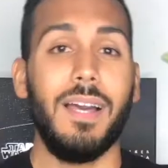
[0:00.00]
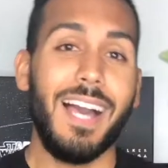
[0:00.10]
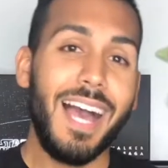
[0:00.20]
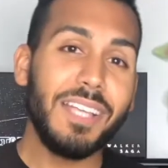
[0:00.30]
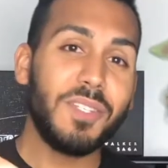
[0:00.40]

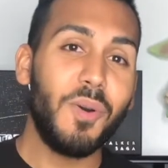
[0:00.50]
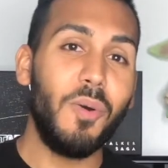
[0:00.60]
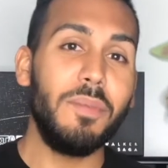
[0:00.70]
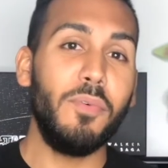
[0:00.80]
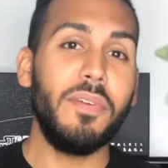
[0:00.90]
How's it
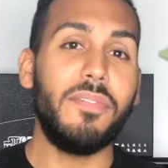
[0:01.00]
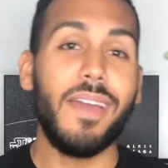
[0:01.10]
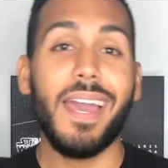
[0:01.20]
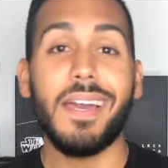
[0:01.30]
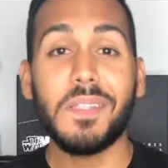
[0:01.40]
going, movie
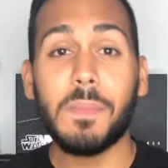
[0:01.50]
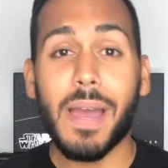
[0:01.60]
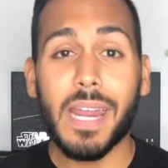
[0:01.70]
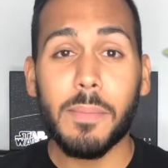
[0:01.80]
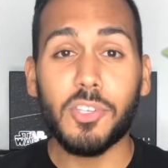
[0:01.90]
fans?
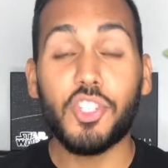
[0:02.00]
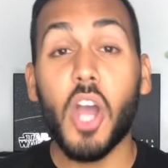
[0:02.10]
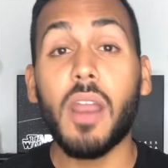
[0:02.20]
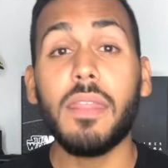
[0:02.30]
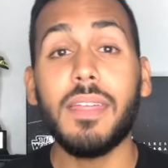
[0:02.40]
My name is
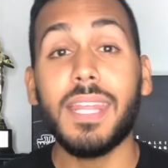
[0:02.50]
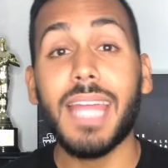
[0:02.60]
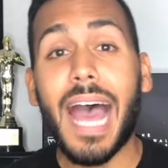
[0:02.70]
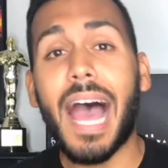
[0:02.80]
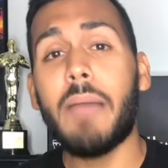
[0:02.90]
Jonathan and
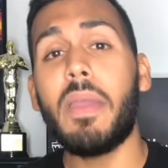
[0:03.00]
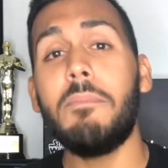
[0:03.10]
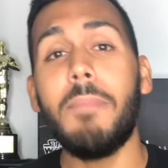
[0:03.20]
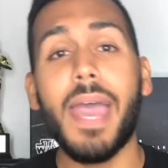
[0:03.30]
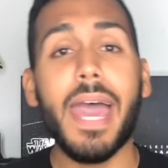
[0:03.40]
I'm a
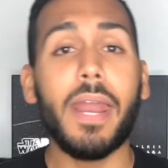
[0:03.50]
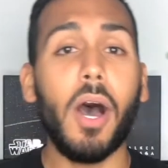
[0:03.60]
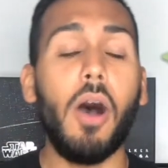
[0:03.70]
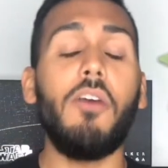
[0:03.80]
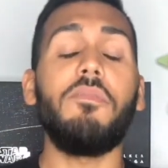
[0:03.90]
man
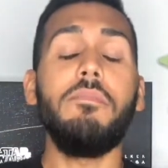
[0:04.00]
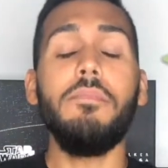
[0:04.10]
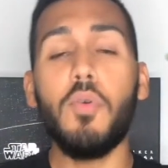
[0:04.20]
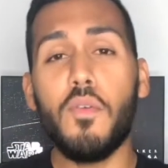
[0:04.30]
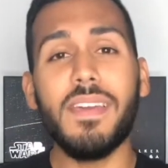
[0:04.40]
of
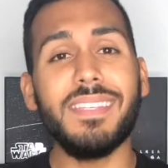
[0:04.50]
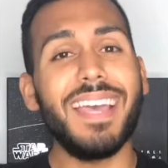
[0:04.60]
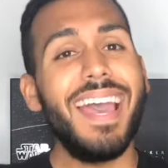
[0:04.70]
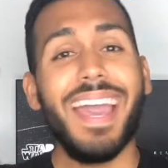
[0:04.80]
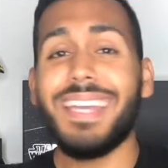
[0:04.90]

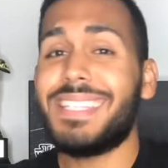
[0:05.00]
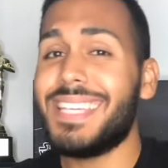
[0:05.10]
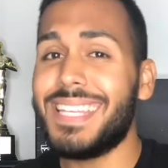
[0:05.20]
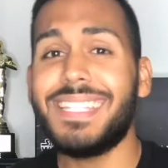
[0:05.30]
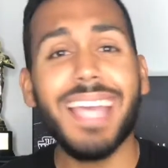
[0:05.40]
movies, and
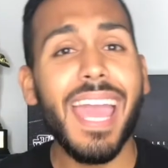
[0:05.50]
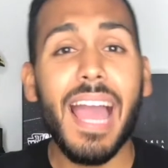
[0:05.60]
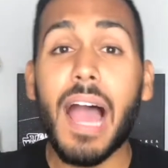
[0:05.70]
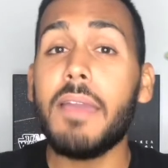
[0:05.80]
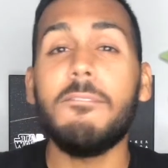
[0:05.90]
today
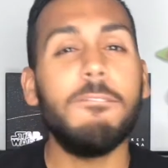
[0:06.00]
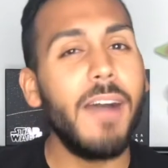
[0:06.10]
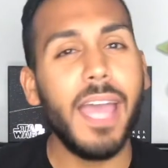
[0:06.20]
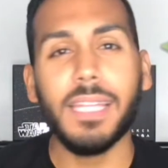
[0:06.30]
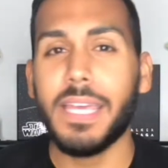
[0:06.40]
I am
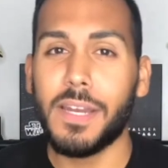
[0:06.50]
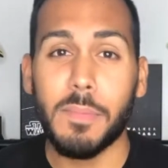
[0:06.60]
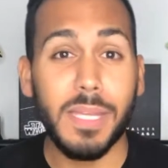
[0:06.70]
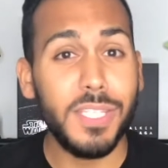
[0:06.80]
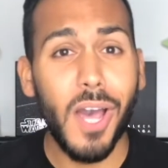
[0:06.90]
finally going to
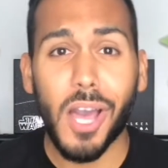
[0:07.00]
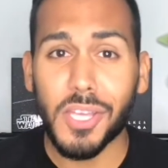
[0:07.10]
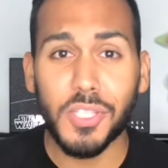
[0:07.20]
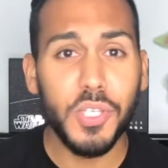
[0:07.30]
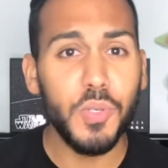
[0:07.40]
be
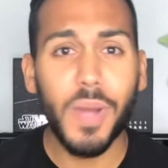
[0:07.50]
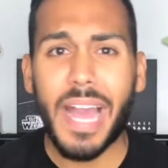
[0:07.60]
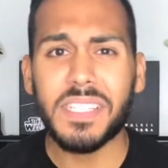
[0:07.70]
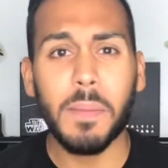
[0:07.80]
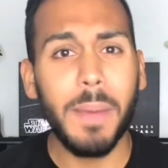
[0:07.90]
talking to you
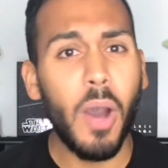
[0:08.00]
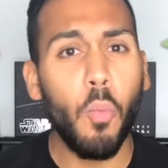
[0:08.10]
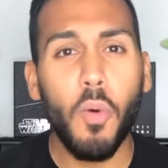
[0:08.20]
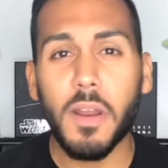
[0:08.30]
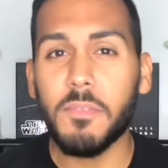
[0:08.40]
guys
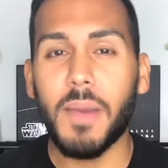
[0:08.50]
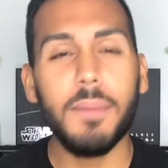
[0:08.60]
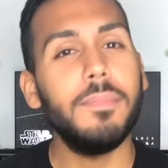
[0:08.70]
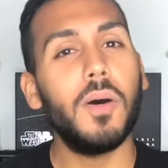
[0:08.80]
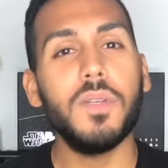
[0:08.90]
about one of my
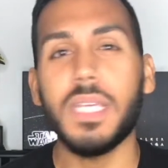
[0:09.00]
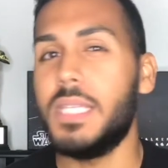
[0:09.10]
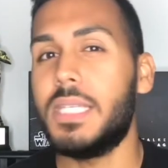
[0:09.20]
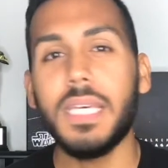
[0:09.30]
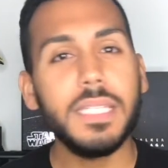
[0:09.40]
most
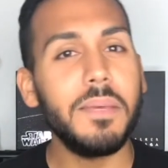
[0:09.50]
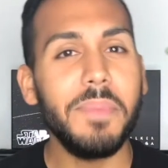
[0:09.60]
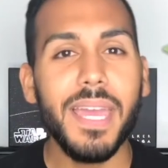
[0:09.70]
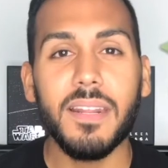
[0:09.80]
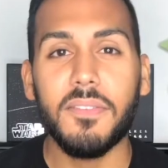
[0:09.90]

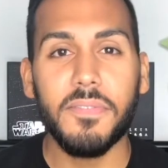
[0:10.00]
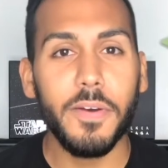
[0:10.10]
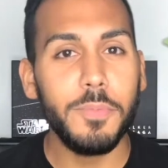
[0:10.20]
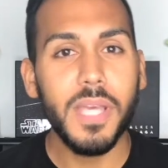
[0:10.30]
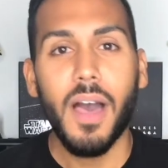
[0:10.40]
anticipated
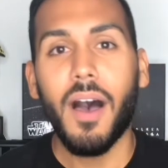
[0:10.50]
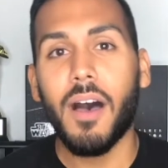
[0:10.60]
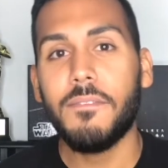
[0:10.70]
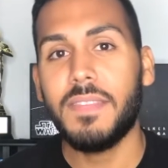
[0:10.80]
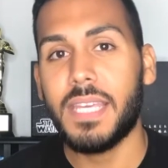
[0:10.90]
films
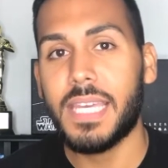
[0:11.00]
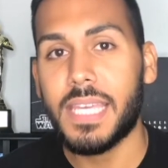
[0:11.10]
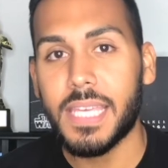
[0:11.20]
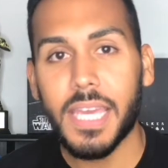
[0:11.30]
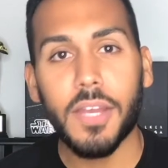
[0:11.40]
of the
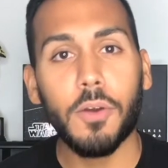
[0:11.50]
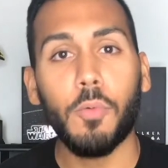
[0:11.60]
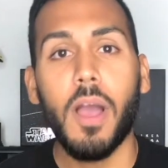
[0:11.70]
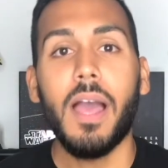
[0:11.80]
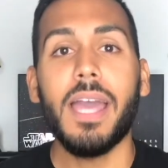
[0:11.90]

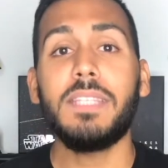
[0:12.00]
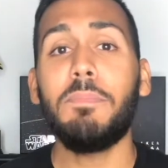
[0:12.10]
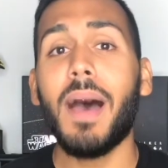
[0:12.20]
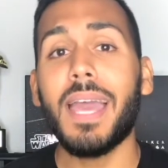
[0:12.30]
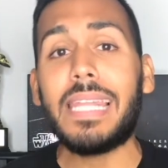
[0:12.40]
year. It's
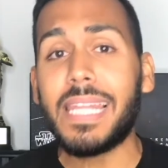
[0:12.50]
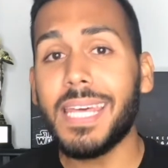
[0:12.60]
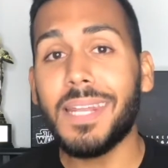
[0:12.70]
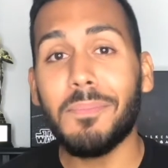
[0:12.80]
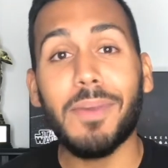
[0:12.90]
by
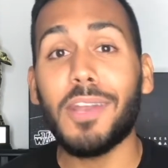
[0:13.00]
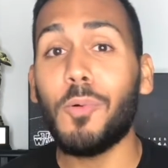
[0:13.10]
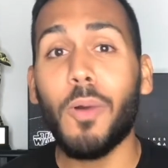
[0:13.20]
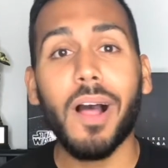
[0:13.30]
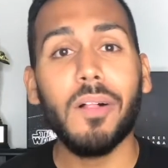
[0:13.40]

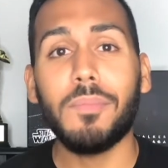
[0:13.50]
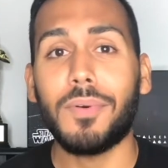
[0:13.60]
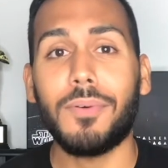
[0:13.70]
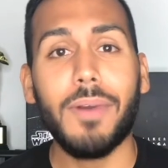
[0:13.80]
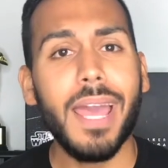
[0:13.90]
Lin-Manuel
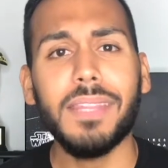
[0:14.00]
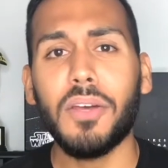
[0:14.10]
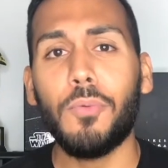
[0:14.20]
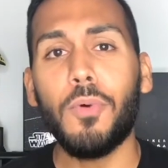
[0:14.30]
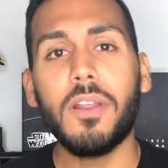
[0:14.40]

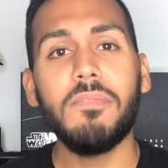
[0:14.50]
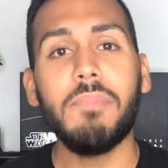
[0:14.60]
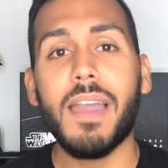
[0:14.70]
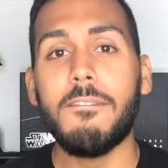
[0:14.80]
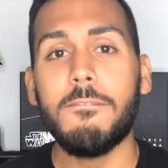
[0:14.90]
Miranda, one of
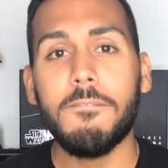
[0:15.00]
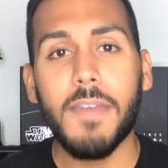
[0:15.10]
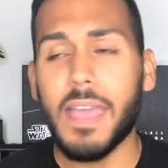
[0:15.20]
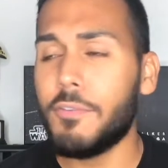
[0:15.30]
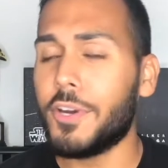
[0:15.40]
my
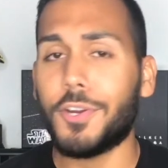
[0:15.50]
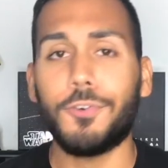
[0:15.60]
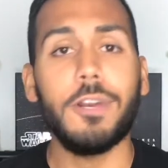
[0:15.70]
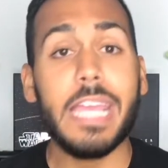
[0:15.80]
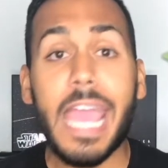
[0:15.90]
favorite
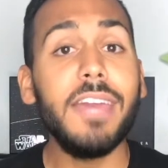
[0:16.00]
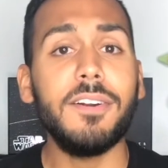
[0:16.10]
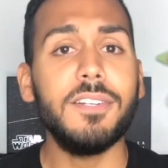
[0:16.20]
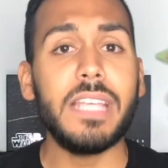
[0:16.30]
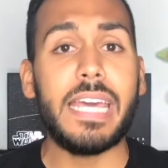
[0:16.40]

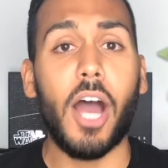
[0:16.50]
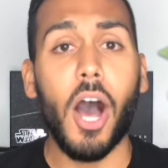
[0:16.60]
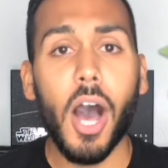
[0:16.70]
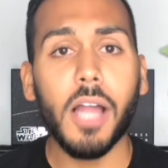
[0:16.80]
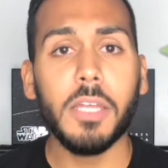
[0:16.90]
creators in
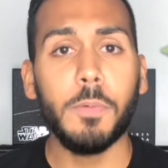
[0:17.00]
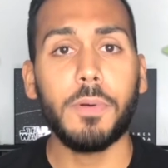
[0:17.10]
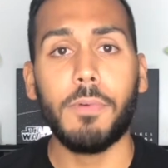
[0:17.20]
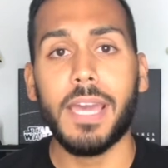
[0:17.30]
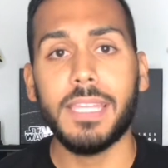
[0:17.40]
Hollywood
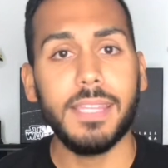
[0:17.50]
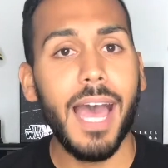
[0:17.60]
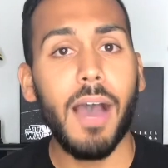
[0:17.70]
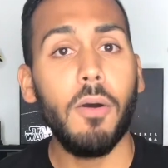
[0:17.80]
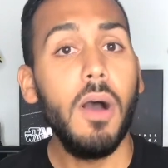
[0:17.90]
right
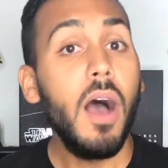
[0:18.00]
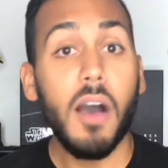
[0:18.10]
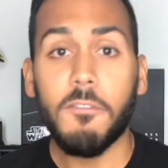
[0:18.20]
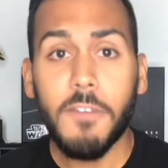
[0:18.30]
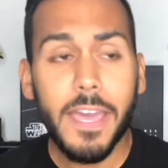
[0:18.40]
now,
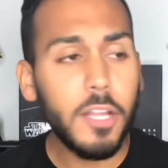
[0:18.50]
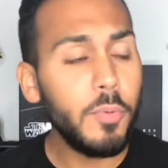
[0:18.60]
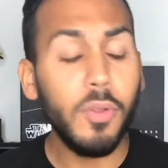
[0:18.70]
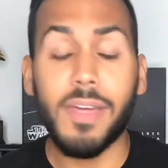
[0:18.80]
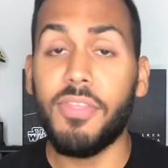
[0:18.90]

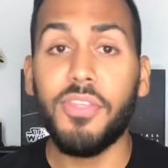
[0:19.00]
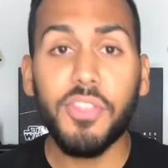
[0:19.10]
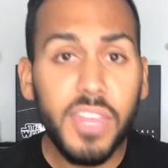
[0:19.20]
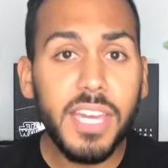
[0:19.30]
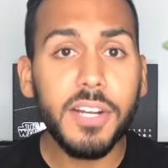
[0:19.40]
available in
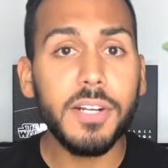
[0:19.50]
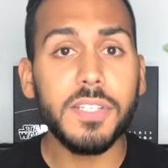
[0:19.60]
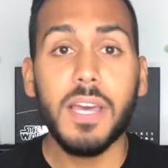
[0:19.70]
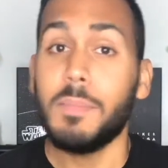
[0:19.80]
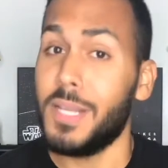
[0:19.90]

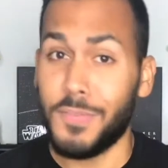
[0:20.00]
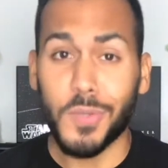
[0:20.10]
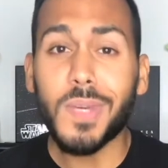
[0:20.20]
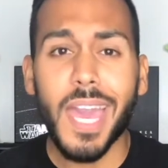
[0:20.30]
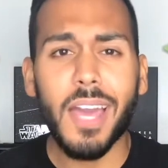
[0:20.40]
theaters, but if
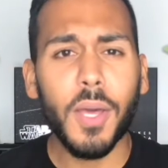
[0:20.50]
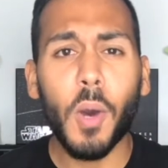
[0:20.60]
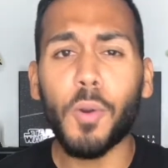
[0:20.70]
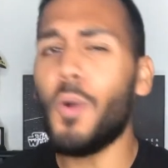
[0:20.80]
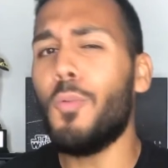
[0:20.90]
you can't
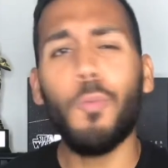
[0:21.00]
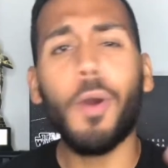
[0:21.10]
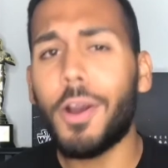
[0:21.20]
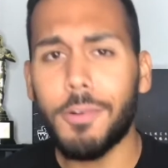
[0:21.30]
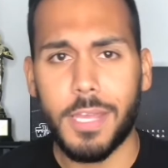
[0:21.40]
go, don't
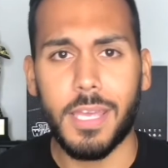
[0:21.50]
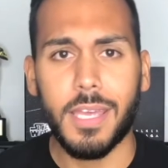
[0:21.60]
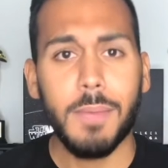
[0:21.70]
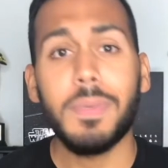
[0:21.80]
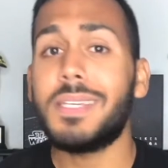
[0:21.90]
worry,
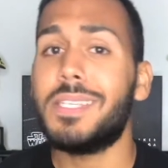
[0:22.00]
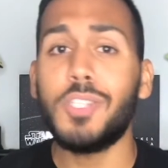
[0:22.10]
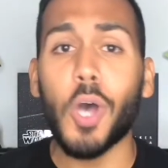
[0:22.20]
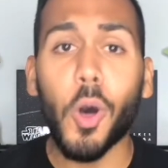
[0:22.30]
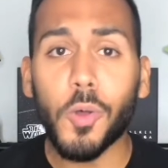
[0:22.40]
because
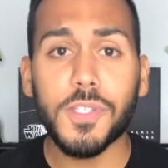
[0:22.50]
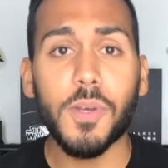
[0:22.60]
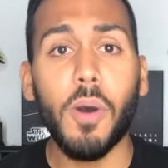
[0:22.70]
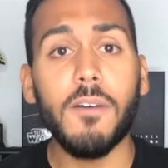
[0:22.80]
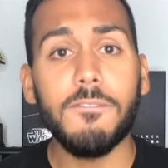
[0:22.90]
it's
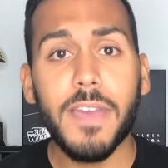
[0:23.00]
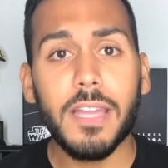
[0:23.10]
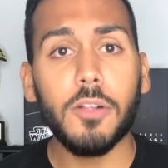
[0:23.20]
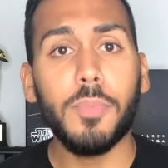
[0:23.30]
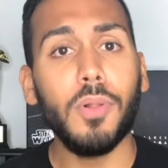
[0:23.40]
also
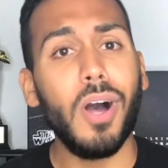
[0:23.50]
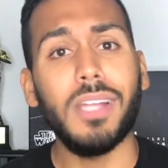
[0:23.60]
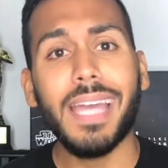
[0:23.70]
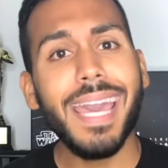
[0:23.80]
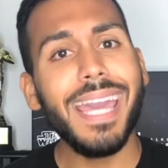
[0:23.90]
available
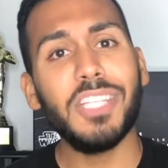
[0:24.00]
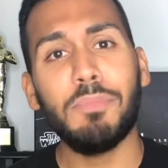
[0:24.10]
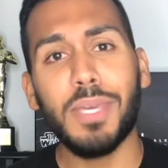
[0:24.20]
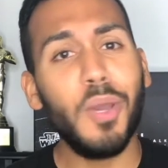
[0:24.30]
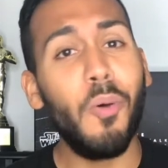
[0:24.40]
on
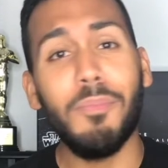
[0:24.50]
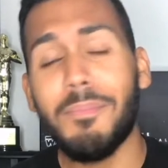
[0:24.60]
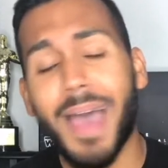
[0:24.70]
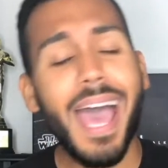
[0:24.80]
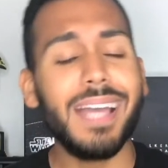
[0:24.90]
HBO
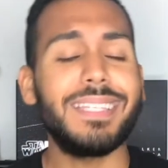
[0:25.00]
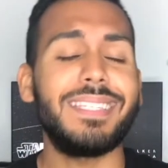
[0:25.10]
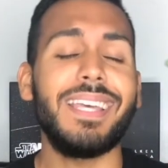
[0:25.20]
Max.